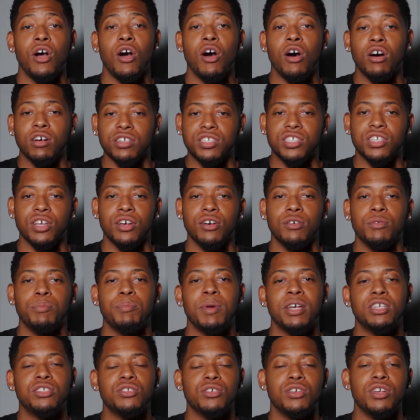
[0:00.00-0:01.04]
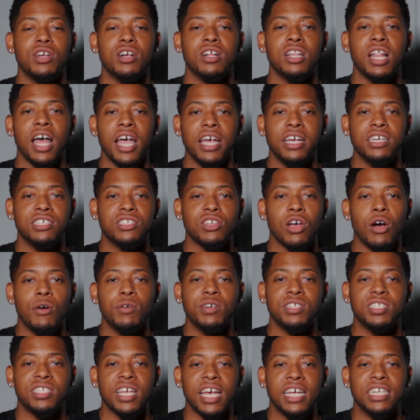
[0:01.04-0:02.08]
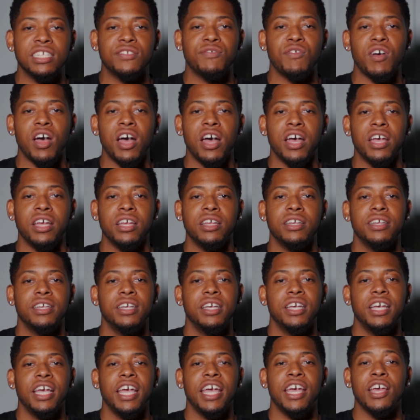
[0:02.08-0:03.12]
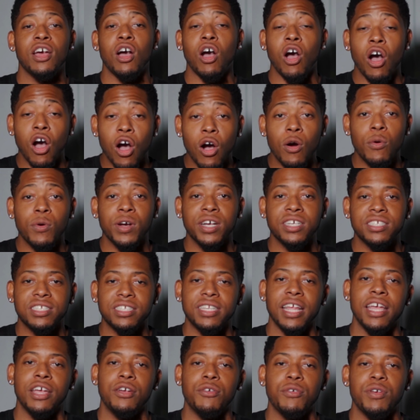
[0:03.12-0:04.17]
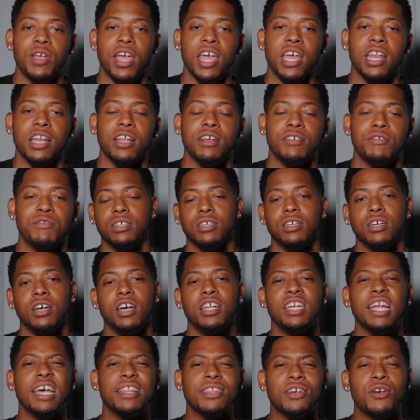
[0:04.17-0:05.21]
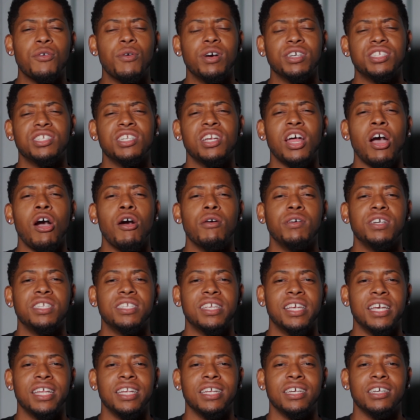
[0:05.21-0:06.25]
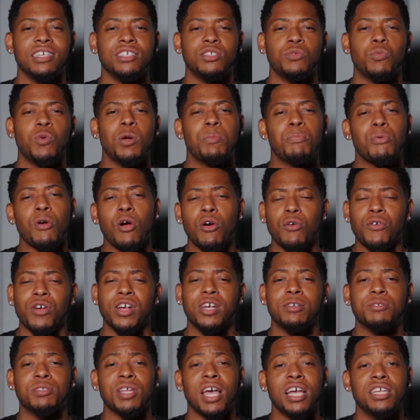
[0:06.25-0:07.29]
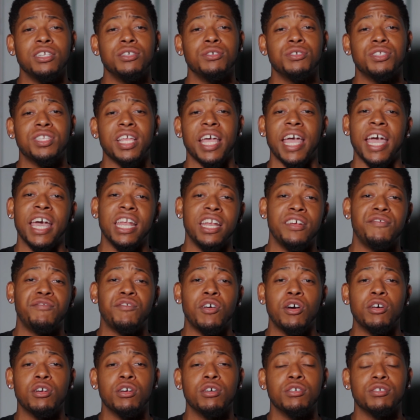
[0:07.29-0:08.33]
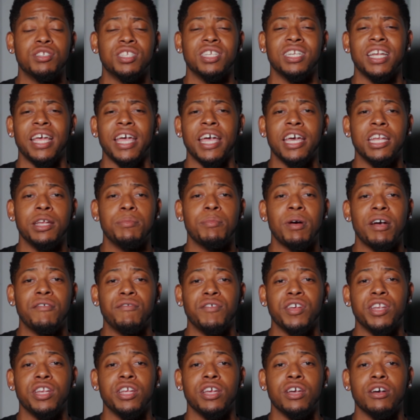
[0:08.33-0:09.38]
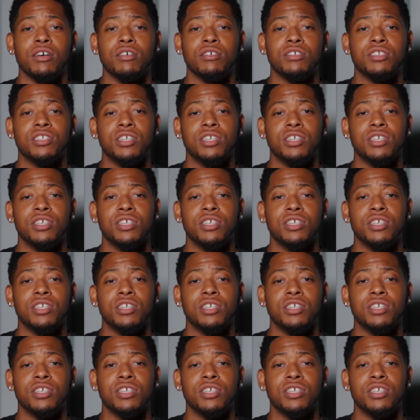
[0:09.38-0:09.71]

Also, make sure your client is always satisfied and always stay creative. Another question I always get is, what programs do I use to edit photos and to edit my videos?